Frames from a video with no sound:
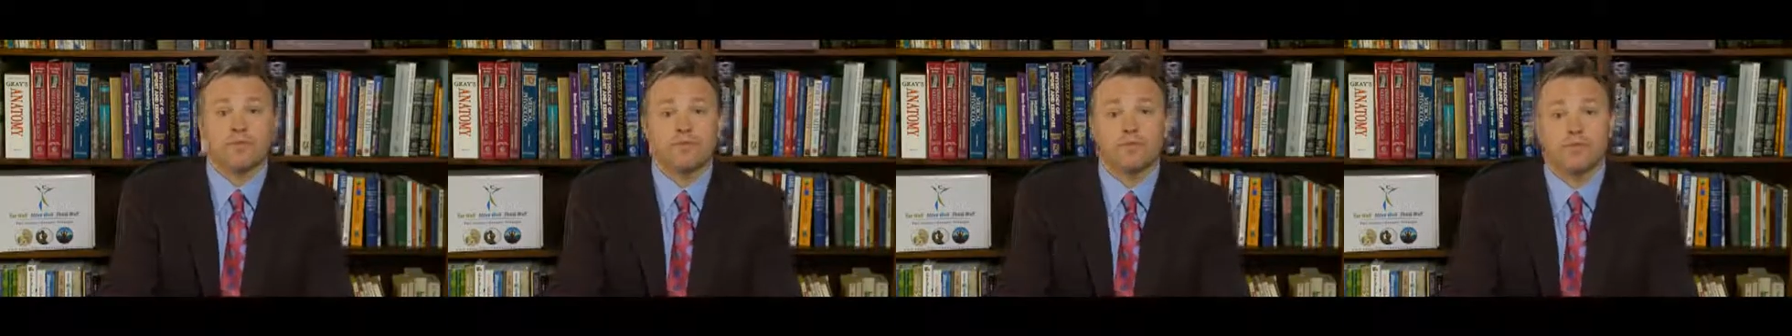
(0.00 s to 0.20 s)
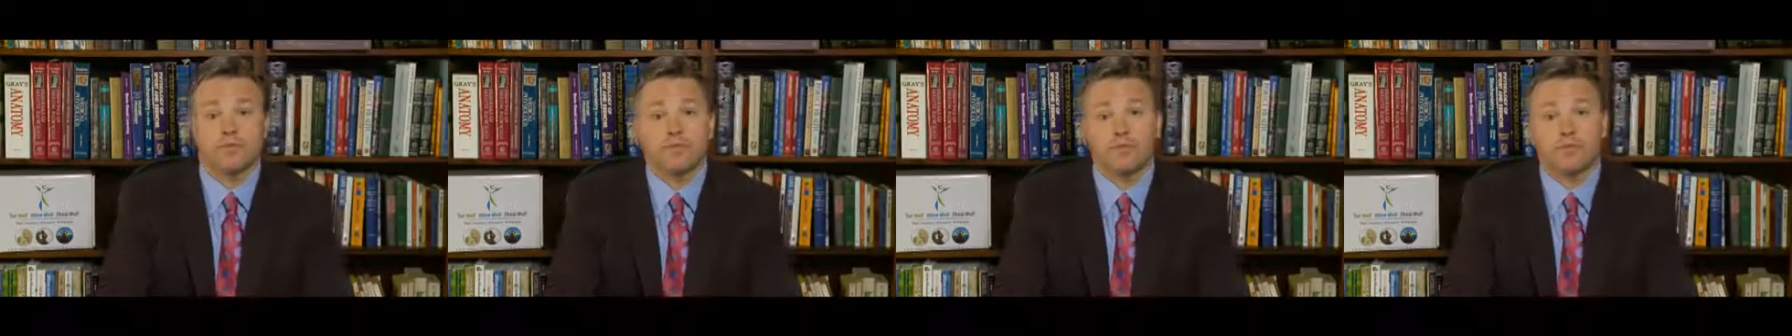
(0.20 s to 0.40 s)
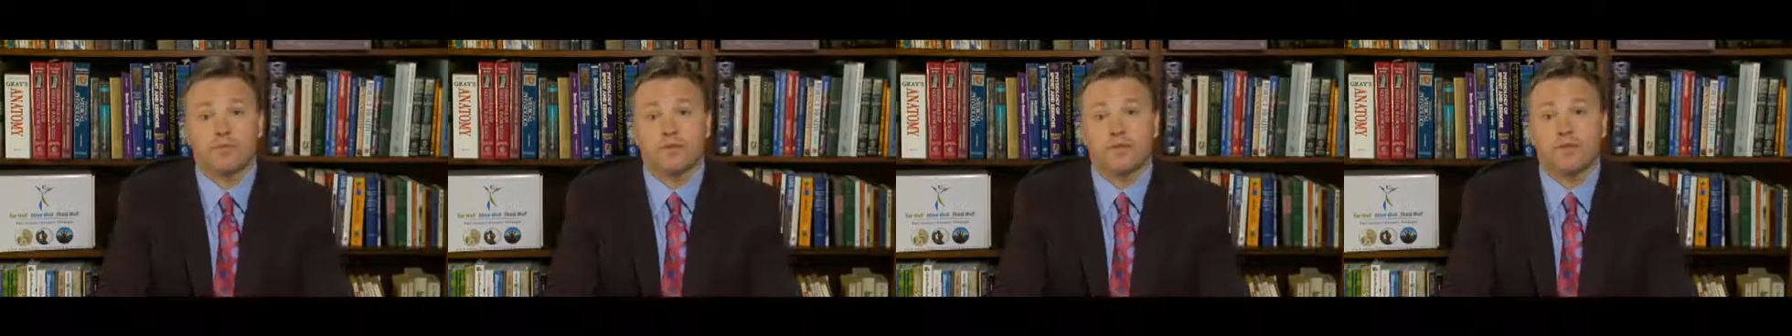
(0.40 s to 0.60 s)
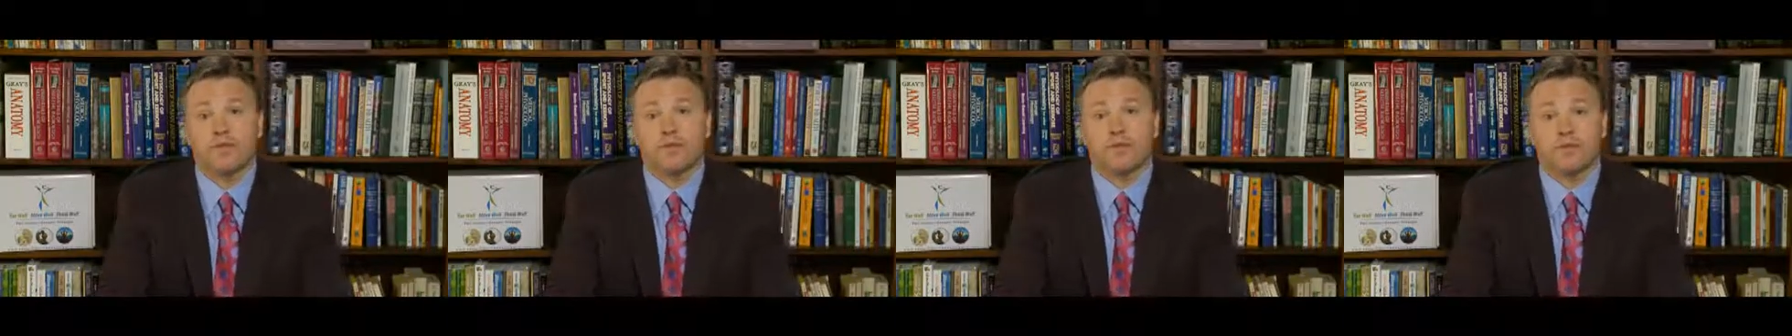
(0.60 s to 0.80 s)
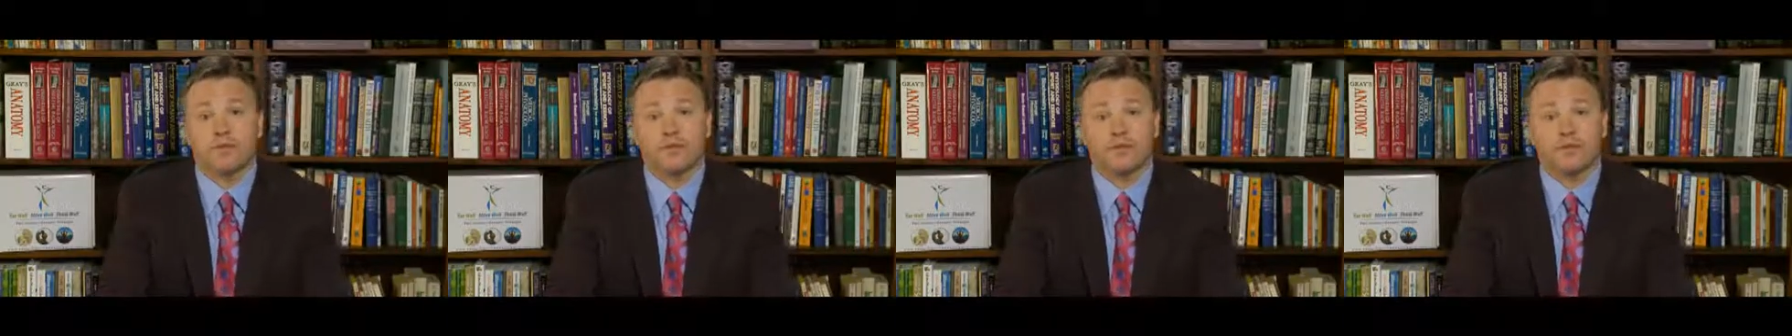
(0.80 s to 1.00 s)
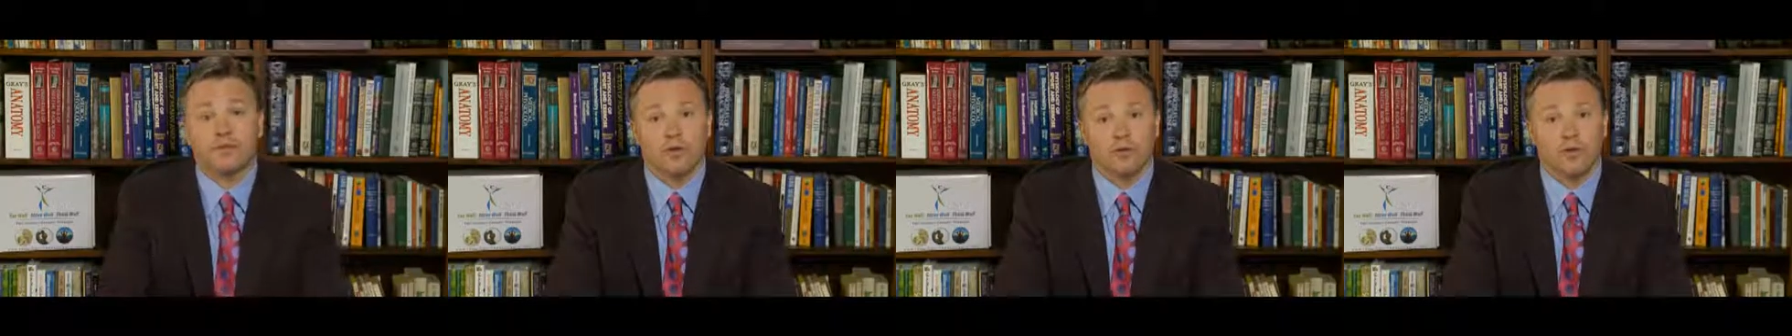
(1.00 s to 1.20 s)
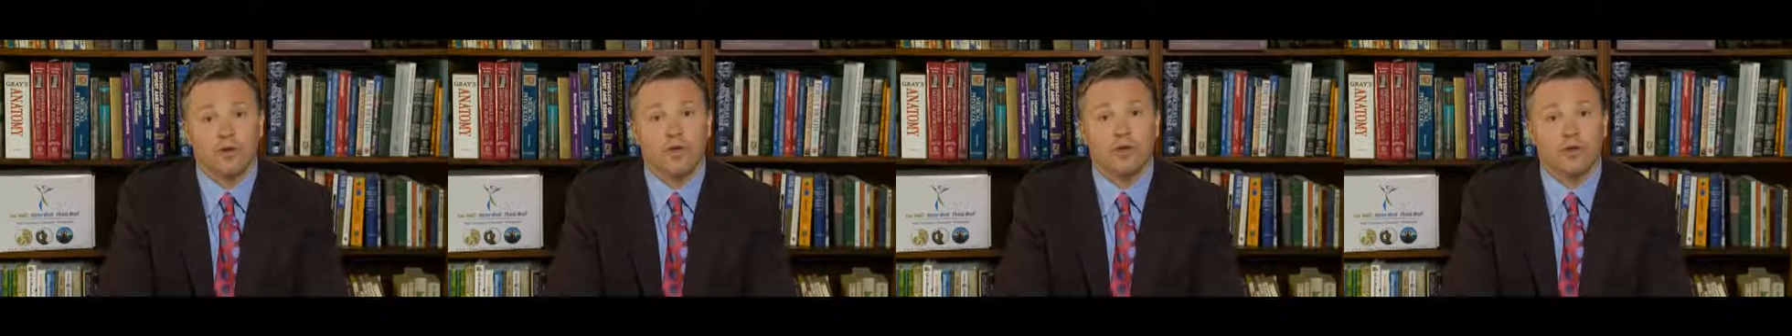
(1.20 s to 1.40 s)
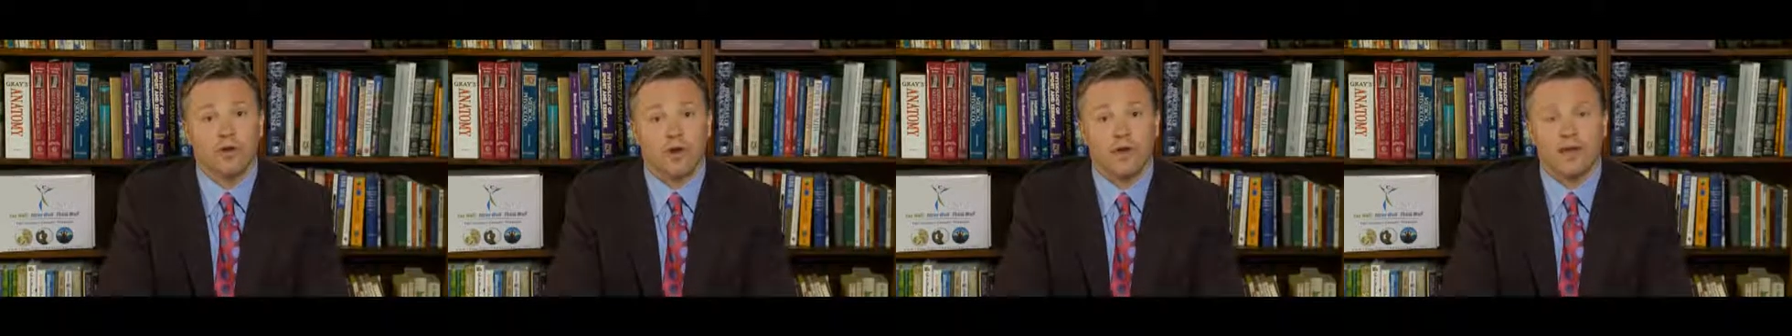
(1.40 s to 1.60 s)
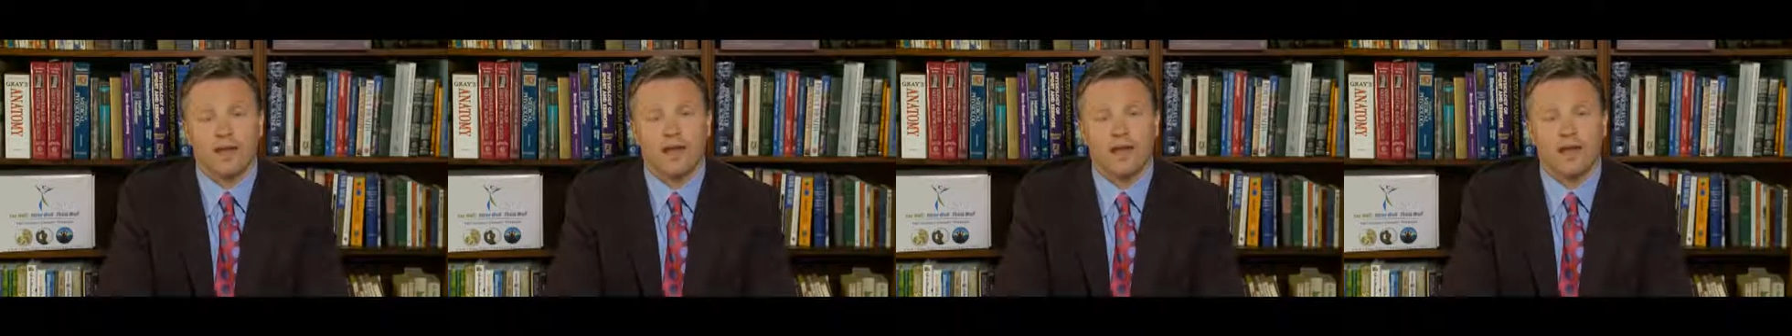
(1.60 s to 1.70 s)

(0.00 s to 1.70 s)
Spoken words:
the foodstuffs that they're grown on.